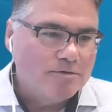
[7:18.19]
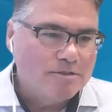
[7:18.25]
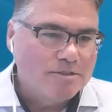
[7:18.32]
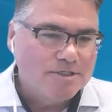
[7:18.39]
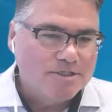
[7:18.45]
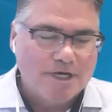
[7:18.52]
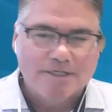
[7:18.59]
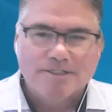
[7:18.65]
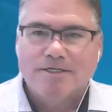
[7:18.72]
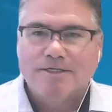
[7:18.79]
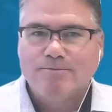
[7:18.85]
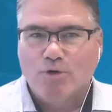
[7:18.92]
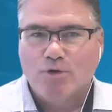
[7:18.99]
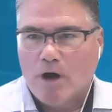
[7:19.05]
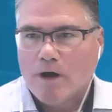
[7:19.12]

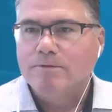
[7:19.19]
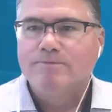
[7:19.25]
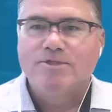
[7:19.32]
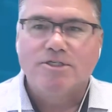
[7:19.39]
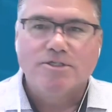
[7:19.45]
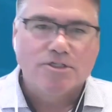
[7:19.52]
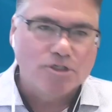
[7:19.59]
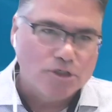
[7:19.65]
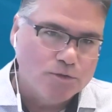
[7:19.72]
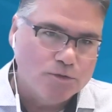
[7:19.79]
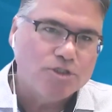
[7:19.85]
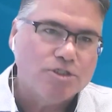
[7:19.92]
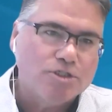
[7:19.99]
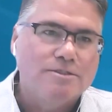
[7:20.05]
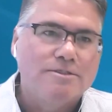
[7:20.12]
discussing problems and
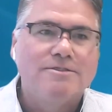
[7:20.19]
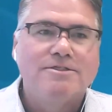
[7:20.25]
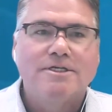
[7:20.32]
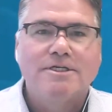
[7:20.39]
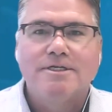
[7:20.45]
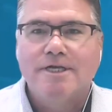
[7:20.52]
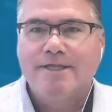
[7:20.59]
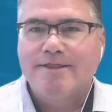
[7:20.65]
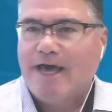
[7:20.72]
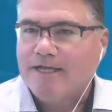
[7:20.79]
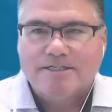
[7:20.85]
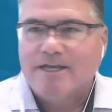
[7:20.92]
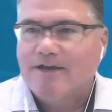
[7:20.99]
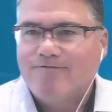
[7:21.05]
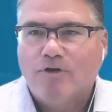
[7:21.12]
solutions, and that
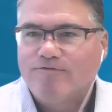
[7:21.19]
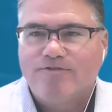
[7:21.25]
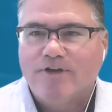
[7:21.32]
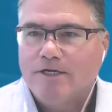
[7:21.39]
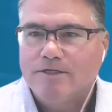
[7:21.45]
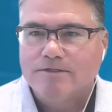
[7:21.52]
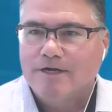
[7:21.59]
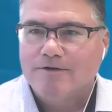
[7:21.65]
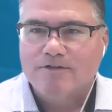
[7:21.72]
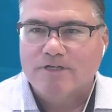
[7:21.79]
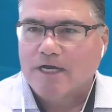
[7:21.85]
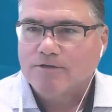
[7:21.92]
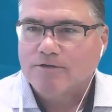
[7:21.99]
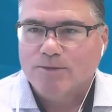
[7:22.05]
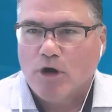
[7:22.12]
stuff all felt, I
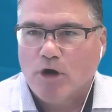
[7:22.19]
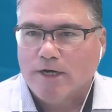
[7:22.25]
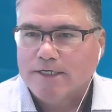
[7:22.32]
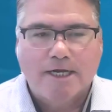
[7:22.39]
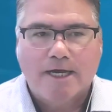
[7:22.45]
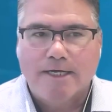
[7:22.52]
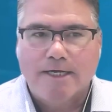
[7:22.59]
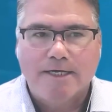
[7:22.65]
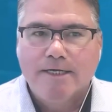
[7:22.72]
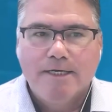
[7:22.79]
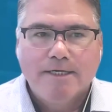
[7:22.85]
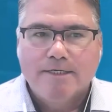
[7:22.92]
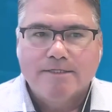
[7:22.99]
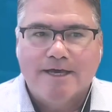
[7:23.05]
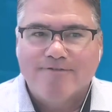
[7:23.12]
was the product guy.
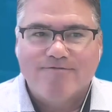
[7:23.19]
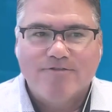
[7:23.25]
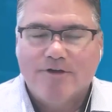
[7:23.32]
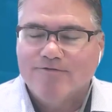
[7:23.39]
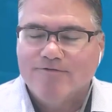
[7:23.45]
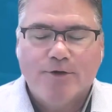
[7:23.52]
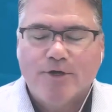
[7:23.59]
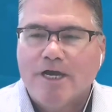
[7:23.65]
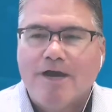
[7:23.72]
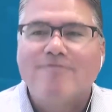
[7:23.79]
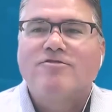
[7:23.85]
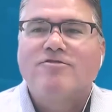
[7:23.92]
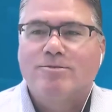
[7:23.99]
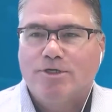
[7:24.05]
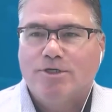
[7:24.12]
That felt very
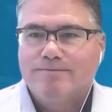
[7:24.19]
comfortable.